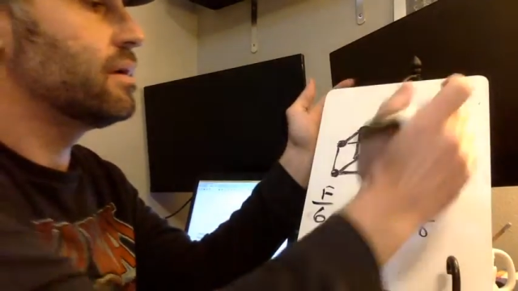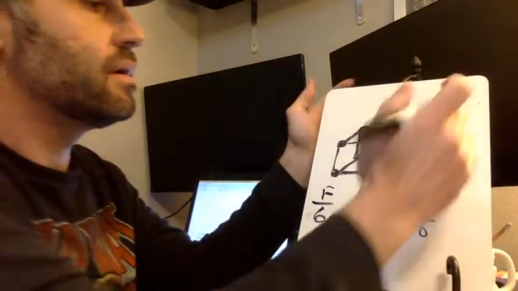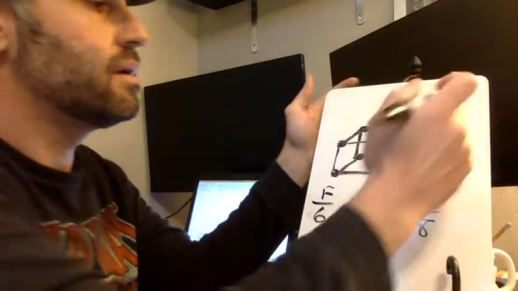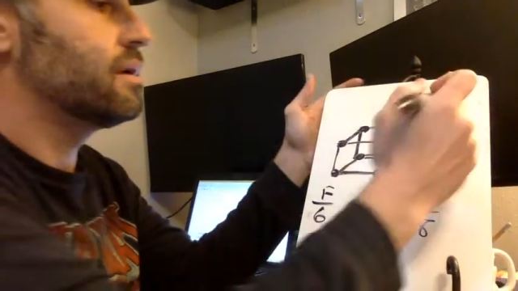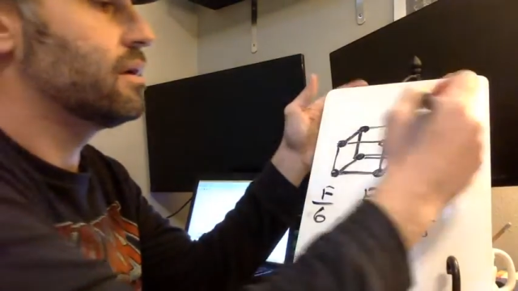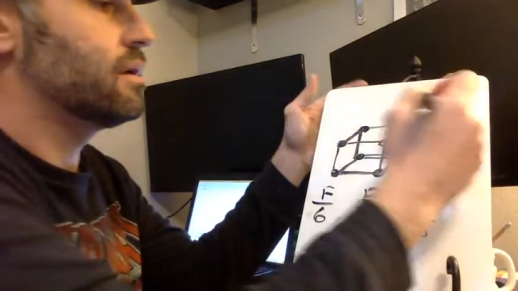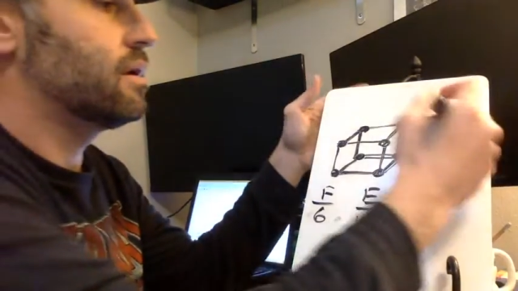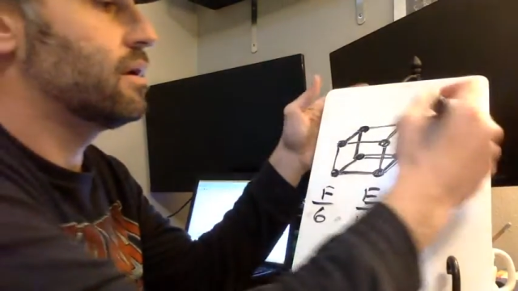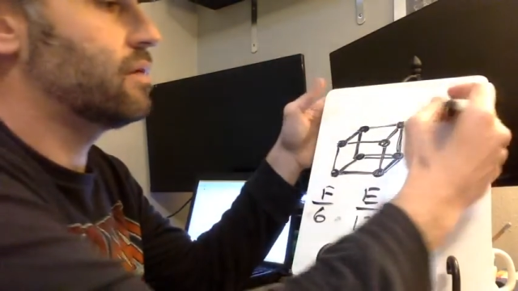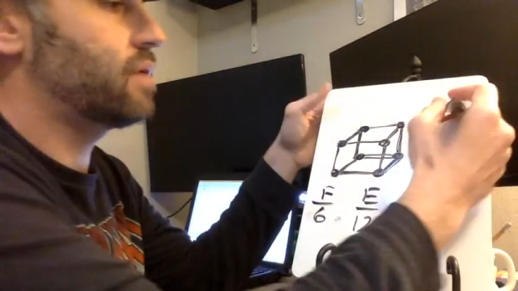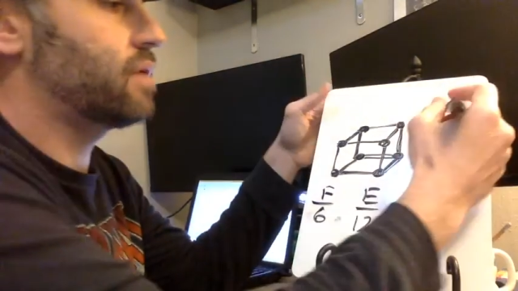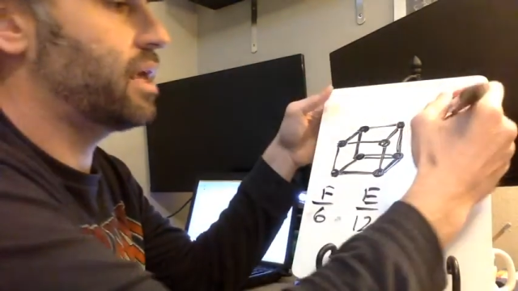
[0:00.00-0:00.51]

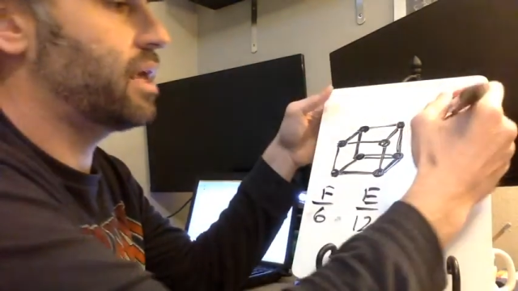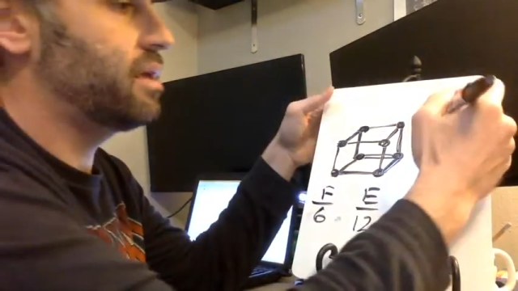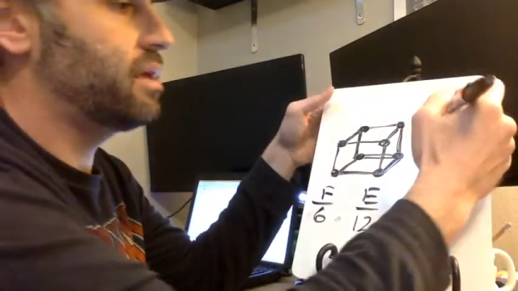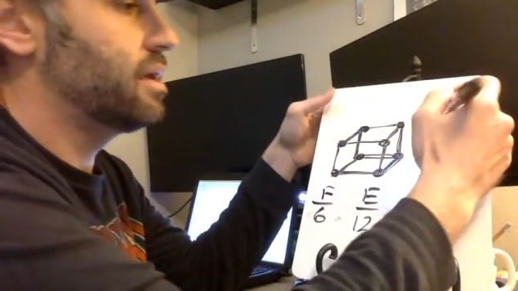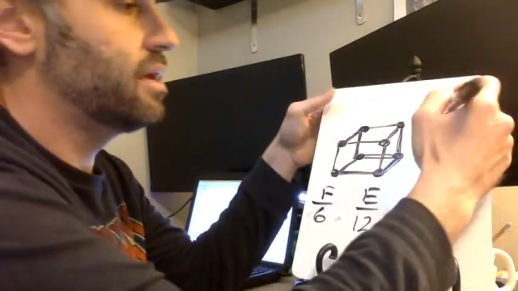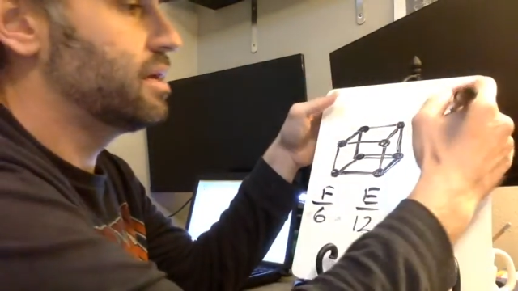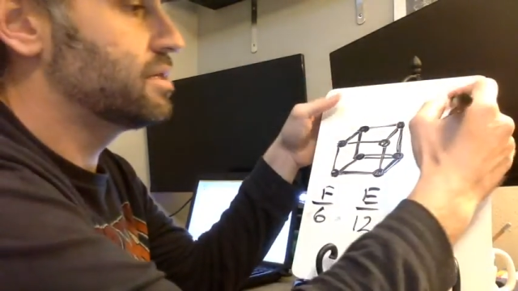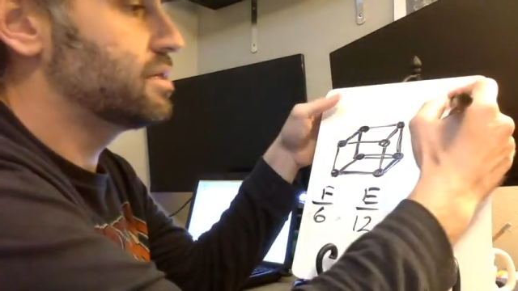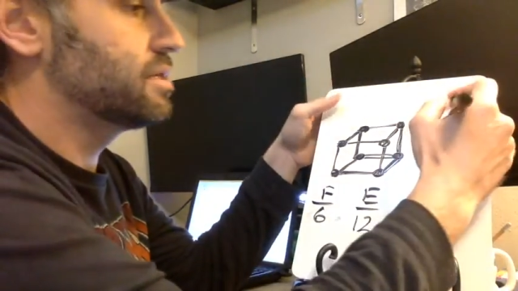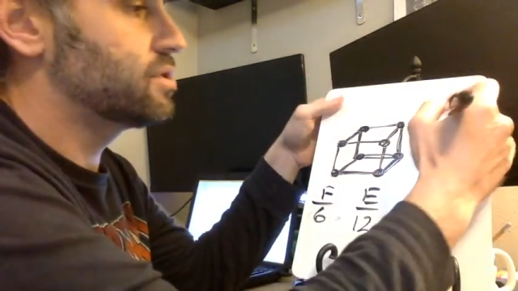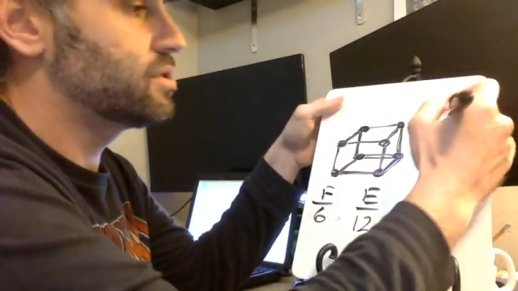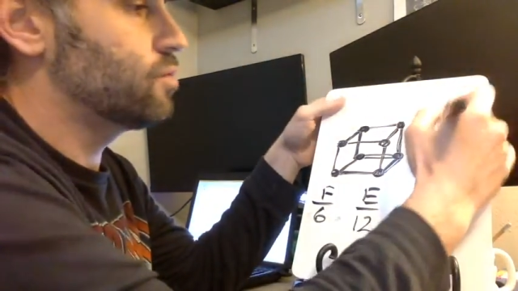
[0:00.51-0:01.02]
Okay,
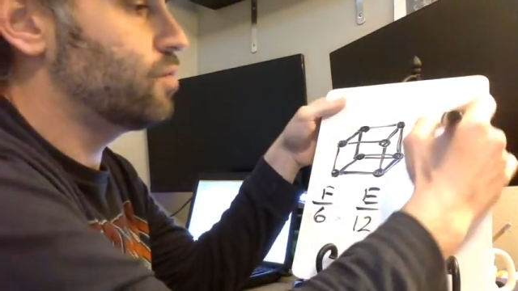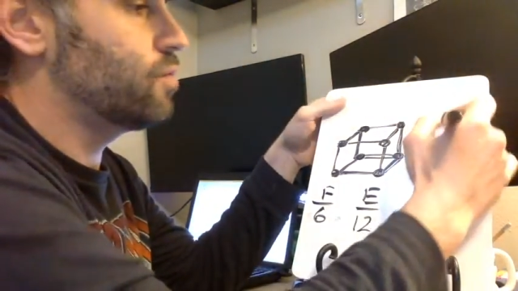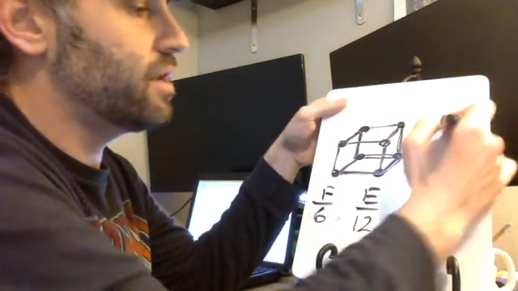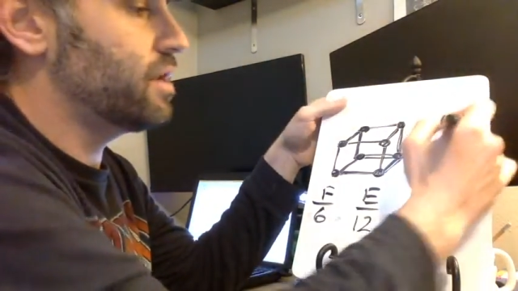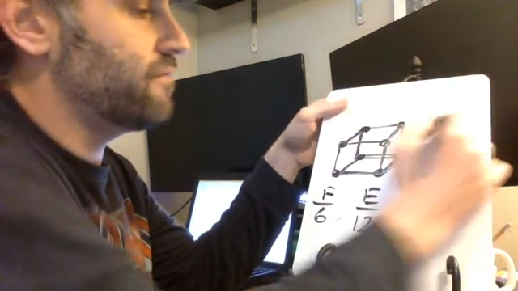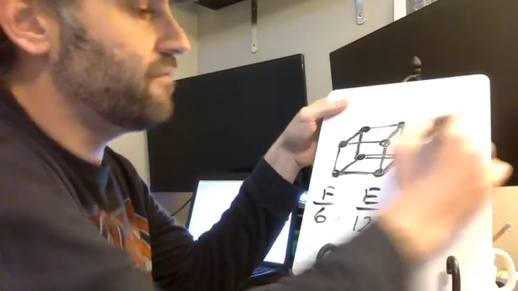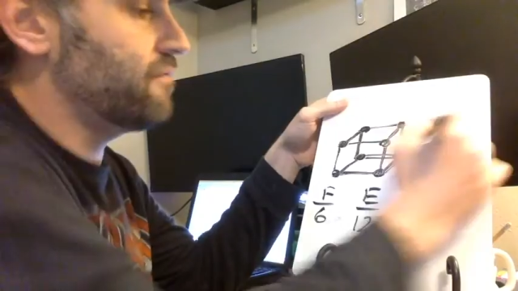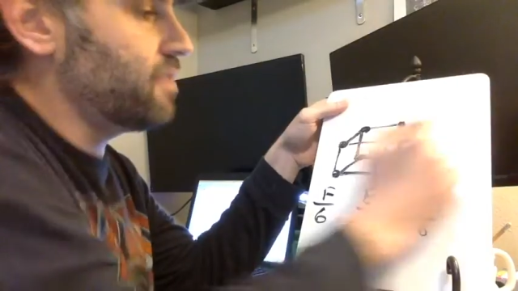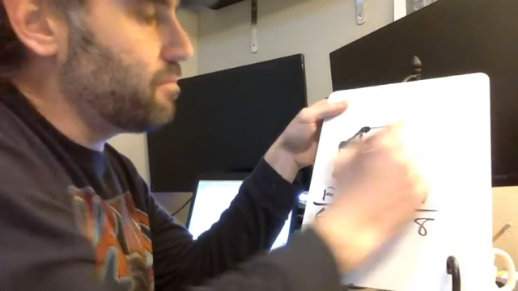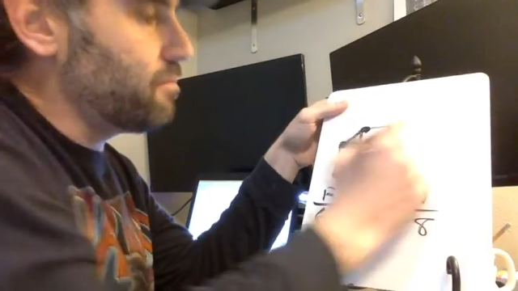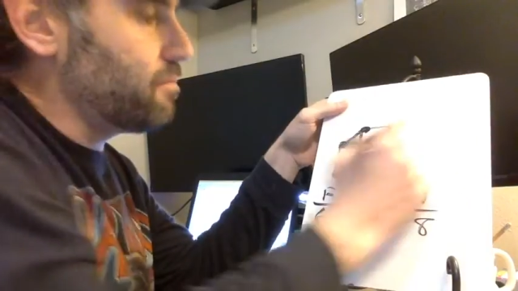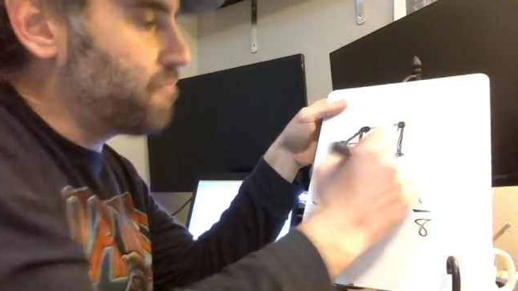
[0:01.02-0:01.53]
so what if
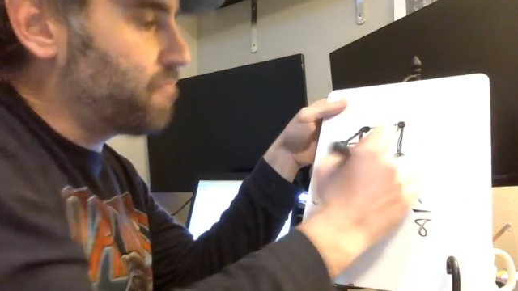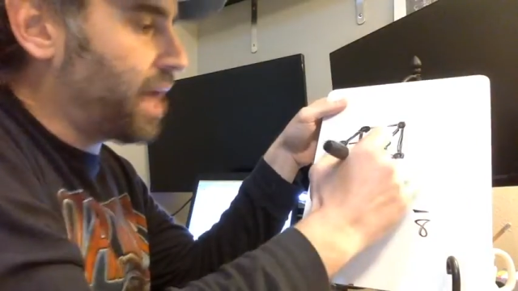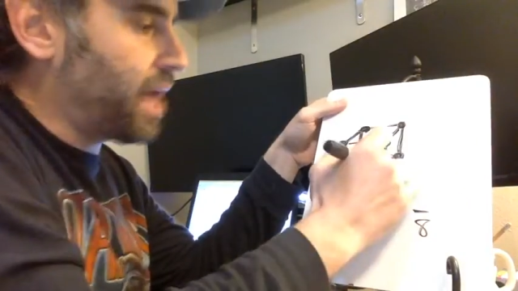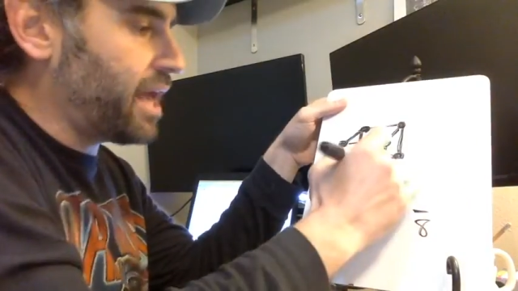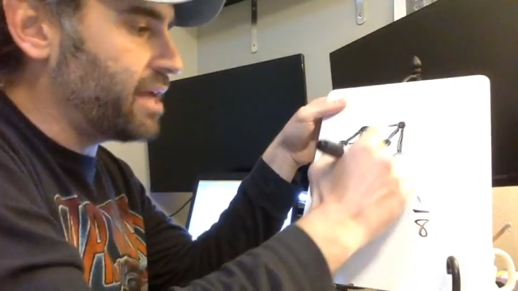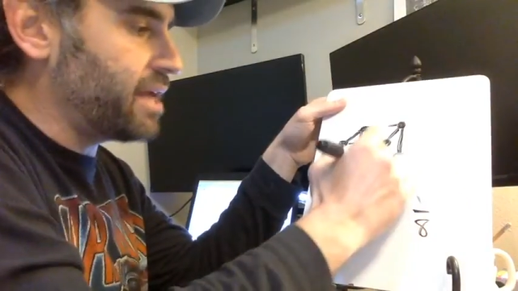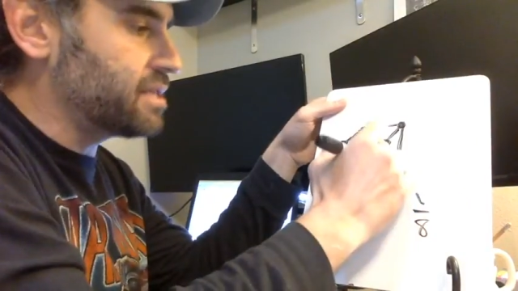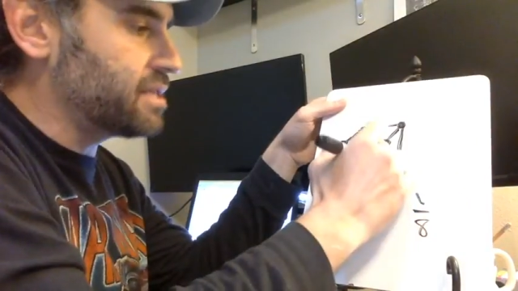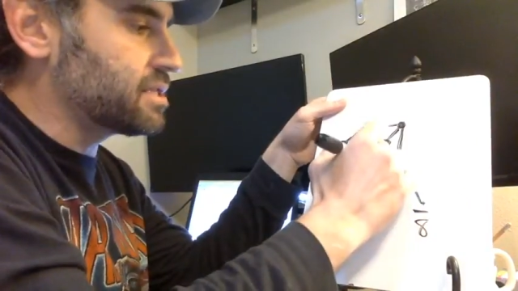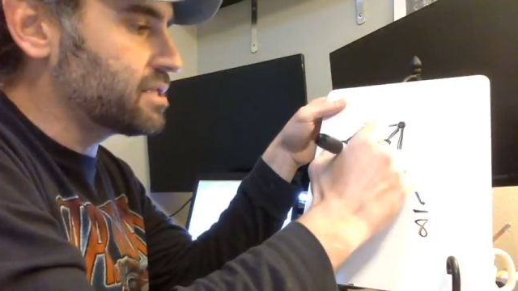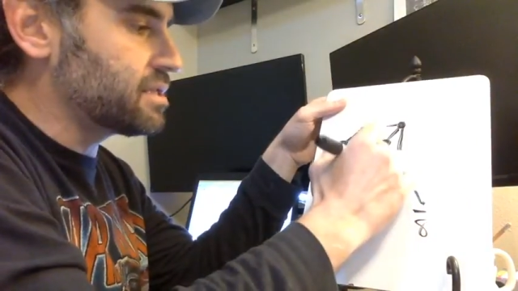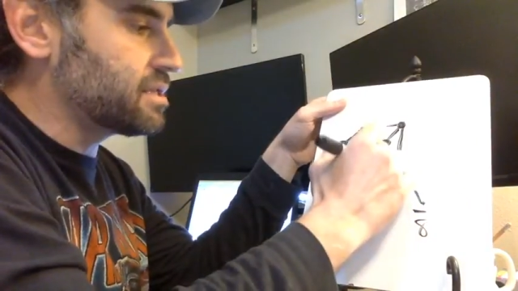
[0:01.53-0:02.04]
the
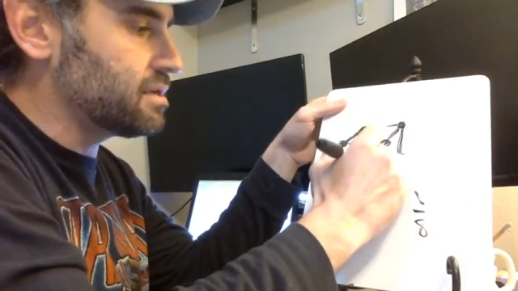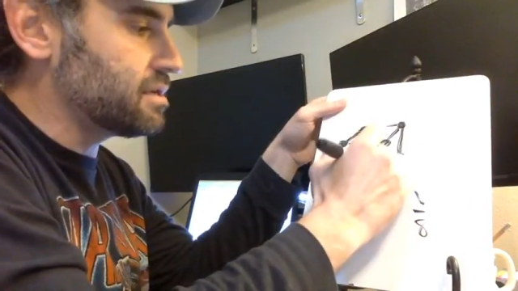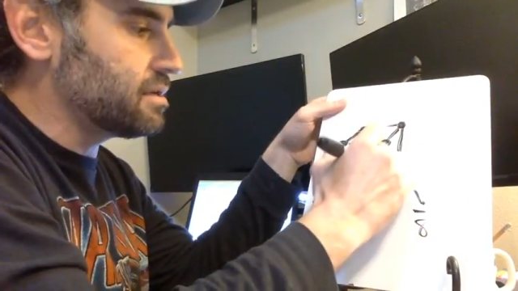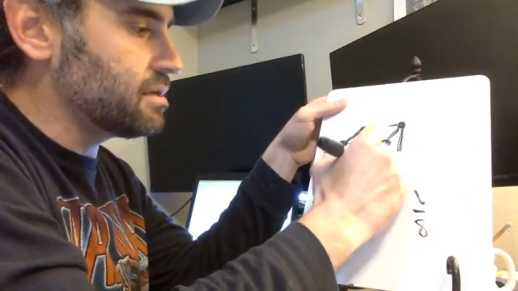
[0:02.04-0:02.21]
base